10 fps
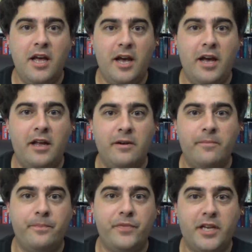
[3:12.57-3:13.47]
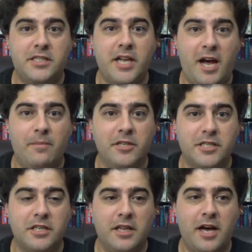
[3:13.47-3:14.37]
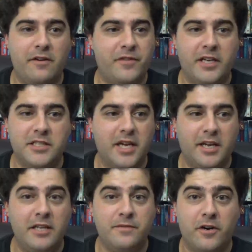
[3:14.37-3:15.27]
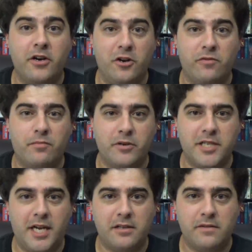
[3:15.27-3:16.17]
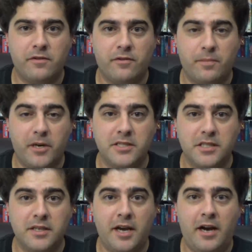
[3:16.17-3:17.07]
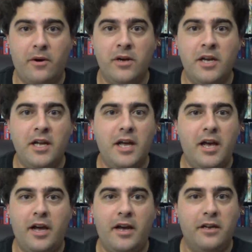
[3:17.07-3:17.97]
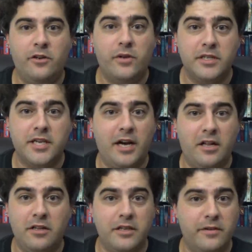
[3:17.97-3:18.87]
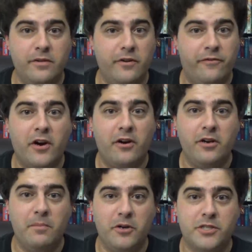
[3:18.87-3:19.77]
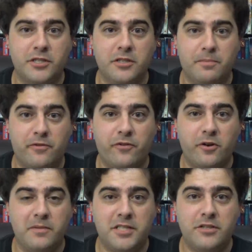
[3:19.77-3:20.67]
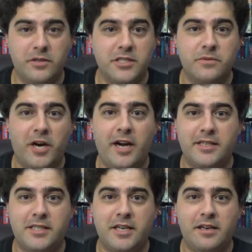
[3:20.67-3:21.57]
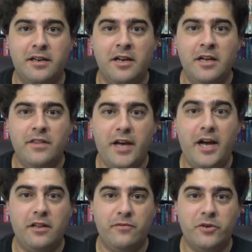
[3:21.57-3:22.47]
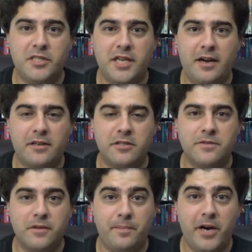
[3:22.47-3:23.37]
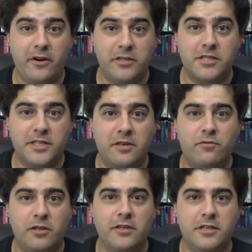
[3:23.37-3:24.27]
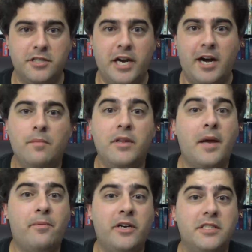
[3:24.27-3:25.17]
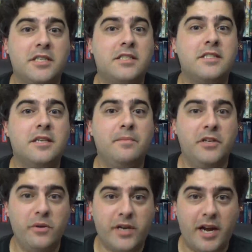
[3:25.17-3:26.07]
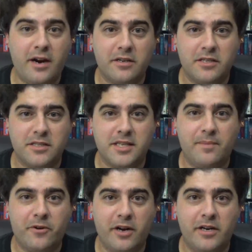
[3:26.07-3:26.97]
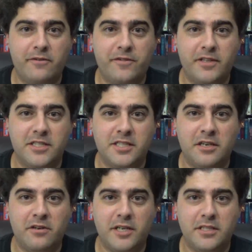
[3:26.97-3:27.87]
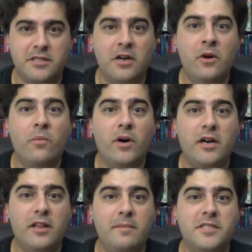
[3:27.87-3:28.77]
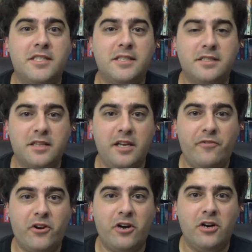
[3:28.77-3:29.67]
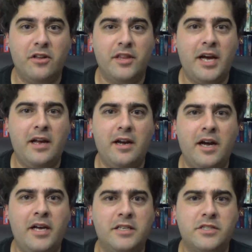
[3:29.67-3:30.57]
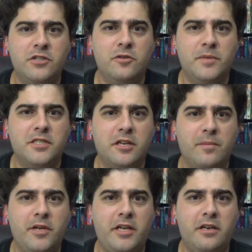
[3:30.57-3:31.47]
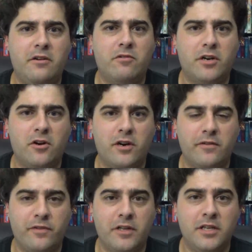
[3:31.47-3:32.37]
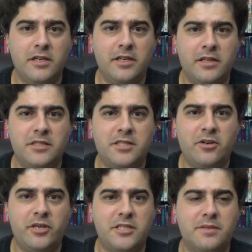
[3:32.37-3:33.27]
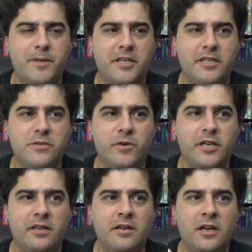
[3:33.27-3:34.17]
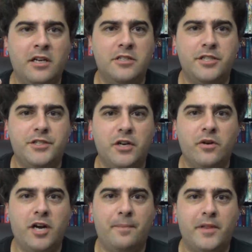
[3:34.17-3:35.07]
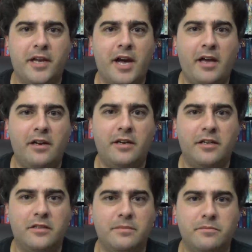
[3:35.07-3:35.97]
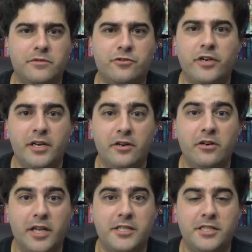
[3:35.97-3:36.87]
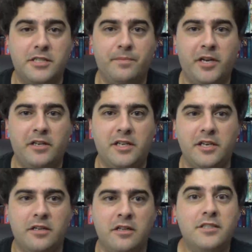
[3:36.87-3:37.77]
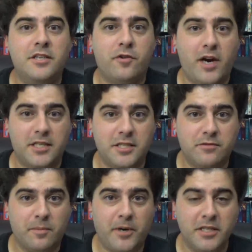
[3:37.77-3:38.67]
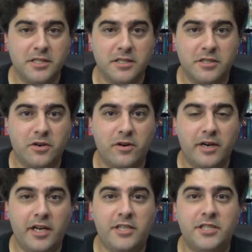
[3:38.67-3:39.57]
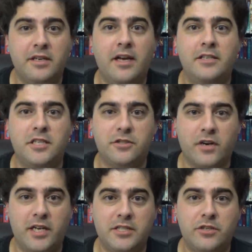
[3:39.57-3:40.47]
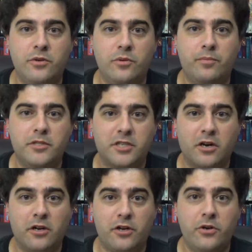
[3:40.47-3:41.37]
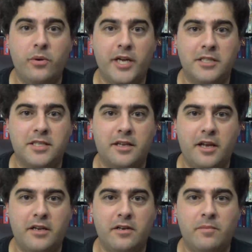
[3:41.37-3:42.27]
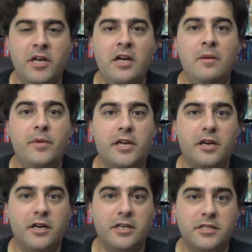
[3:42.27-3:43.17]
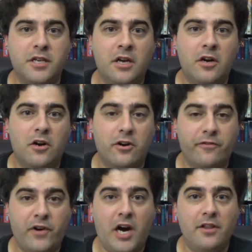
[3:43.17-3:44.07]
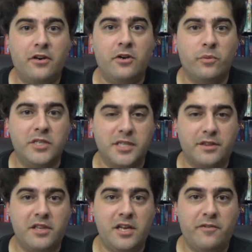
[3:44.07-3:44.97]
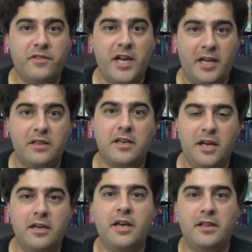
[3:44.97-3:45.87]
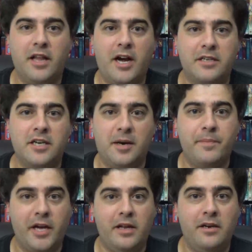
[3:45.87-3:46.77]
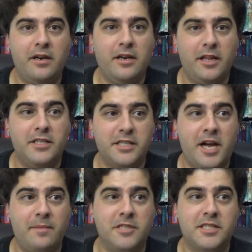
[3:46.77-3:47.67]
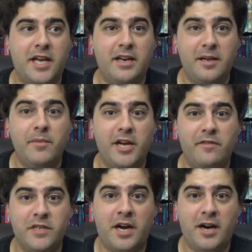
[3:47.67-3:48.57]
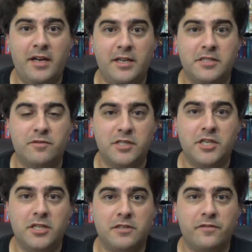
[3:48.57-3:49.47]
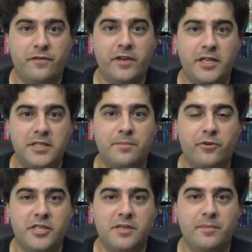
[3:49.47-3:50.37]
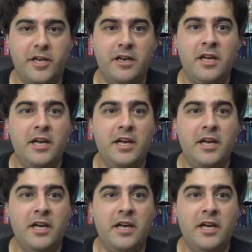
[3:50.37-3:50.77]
And they established a lot of things, like he's very overprotective of Rapunzel now, and you can tell in a very emotional performance too. This is why I said that the voice actors for the parents did a really good job. But that brings us to some new characters they brought in for the series. One of them is this thief girl that I assume is going to be a recurring villain in the series, because when she showed up, they kind of treated her like she's a big deal. She crashes Rapunzel's coronation, and she tries to start a coup against the kingdom because her father was a thief that the king had locked up, and they established that he may have died as a result of his imprisonment,